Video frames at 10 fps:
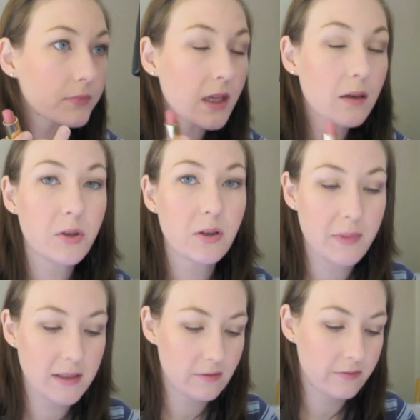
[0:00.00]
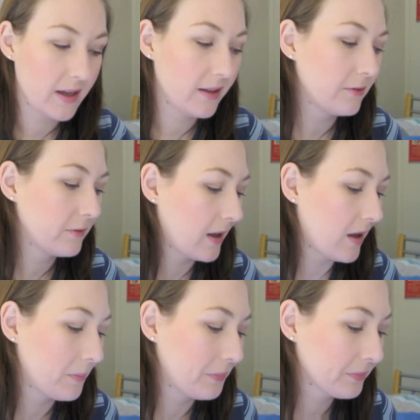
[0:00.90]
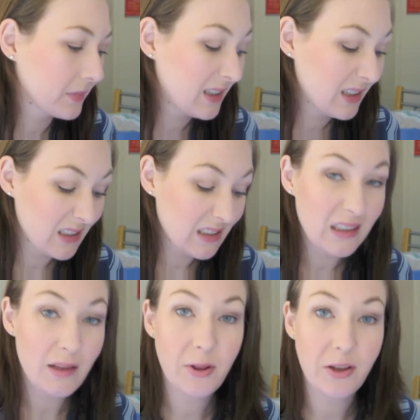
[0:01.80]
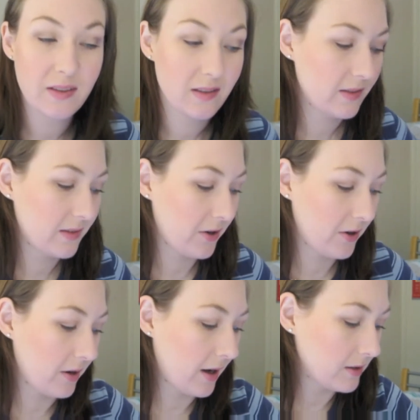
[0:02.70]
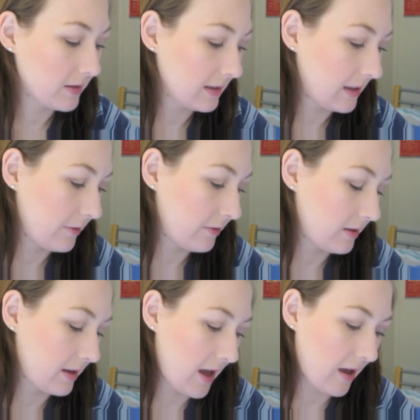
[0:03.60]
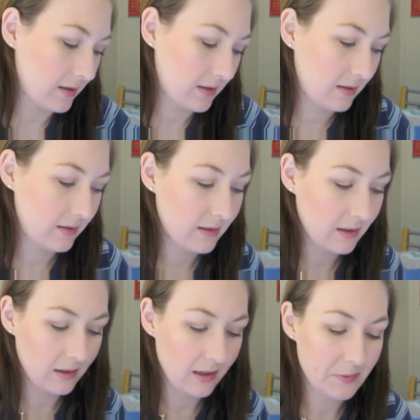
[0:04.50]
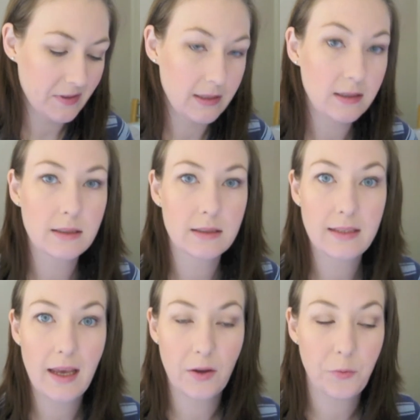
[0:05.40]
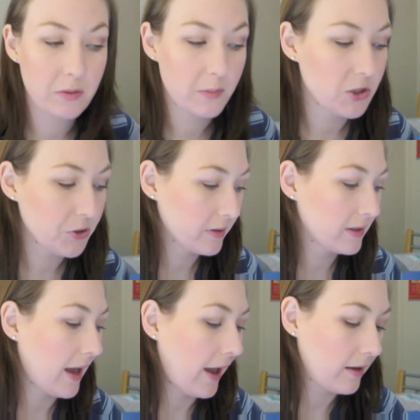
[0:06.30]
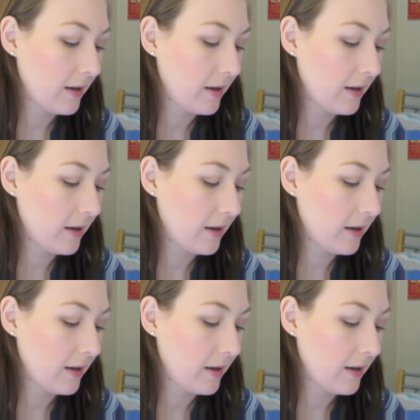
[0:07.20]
And I'm not a massive fan of lip glosses, so I just leave it at the lipstick and take it with me during the day.